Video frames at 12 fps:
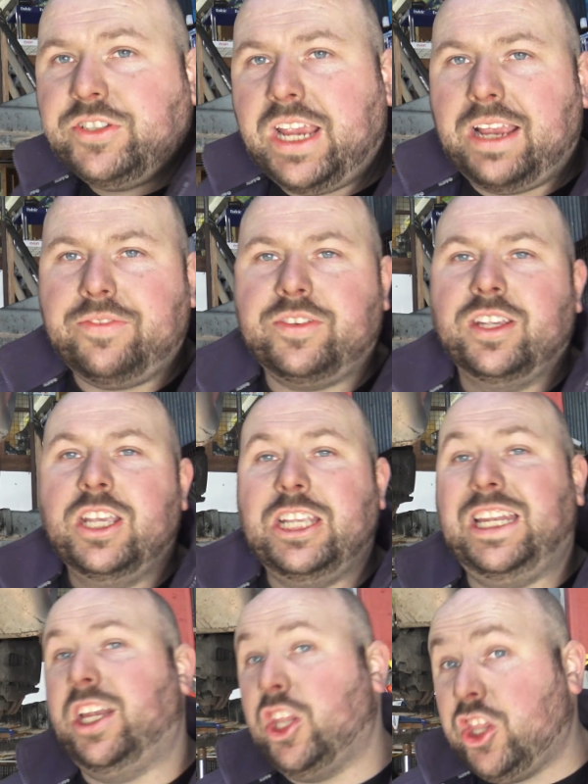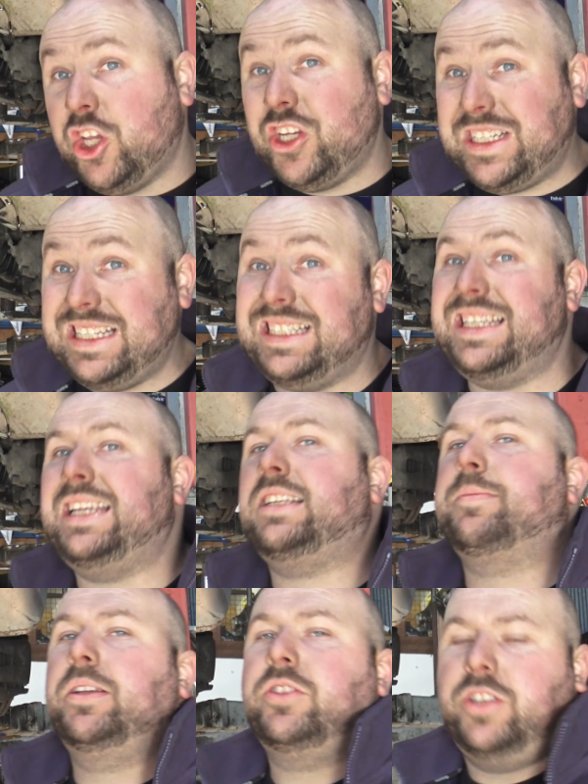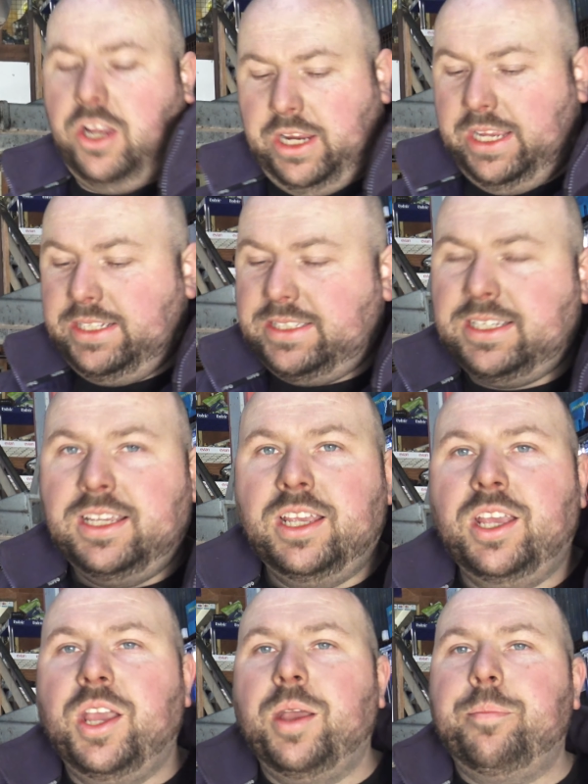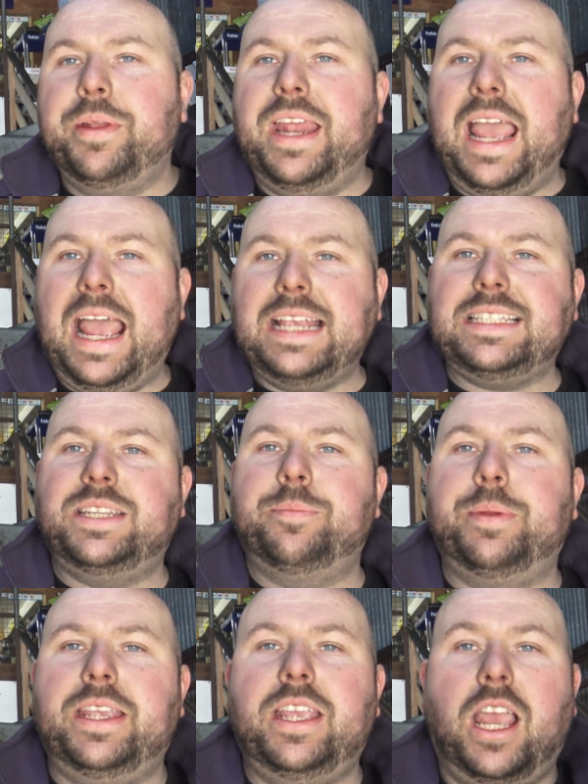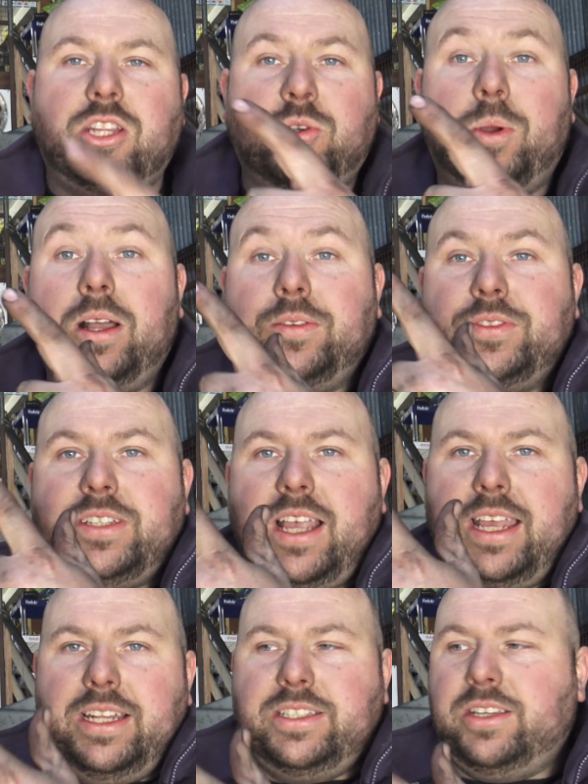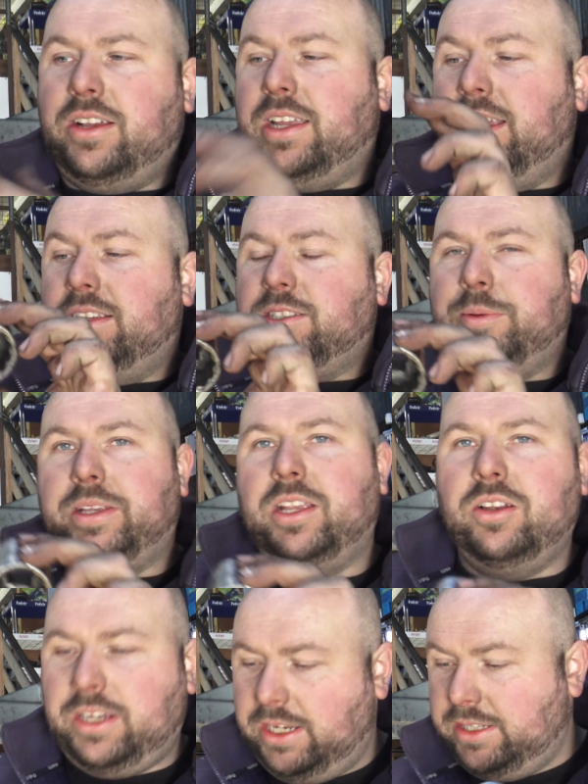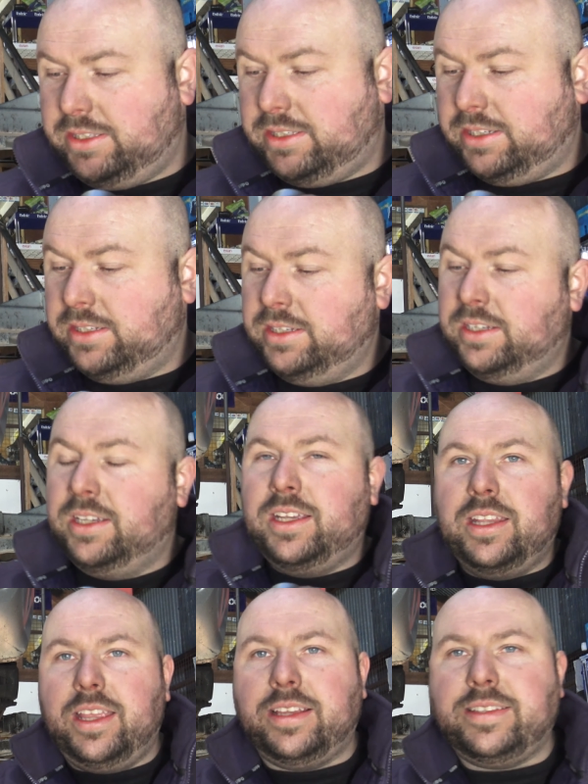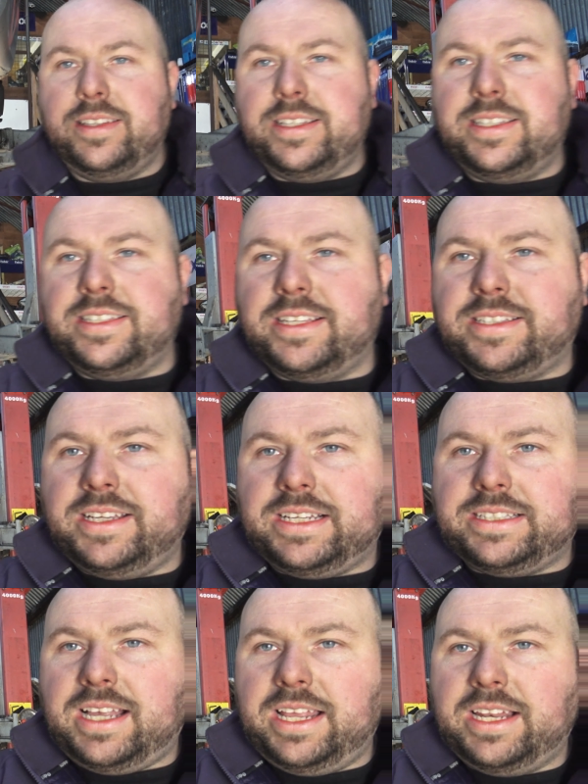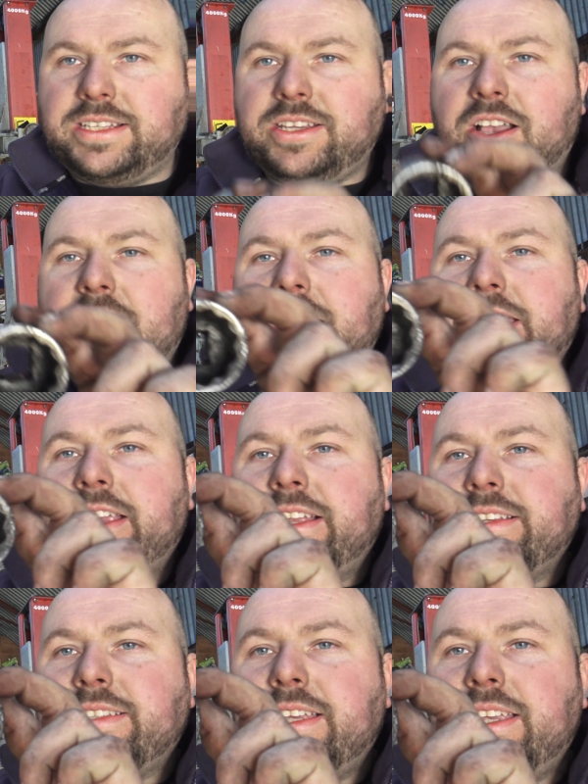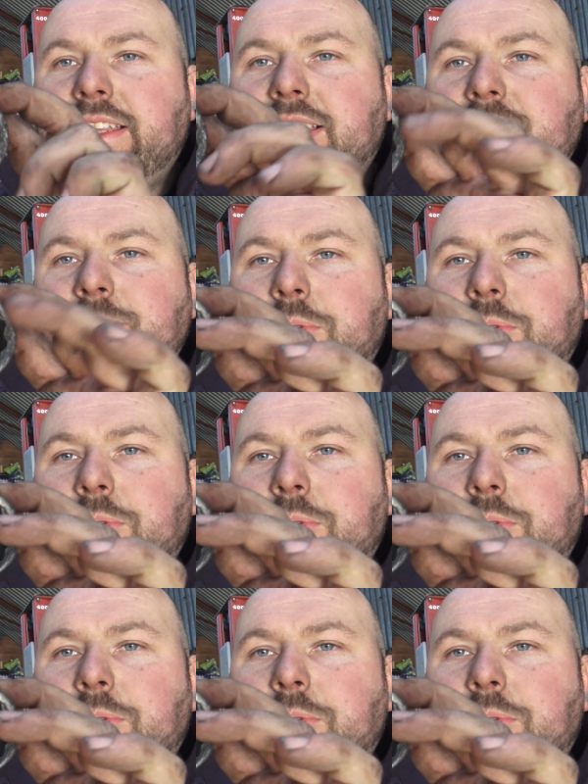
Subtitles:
shaft, you need a 36mm socket, but it has to be a 12-sided socket. So when you look at this is a 6-sided socket, and you can see there's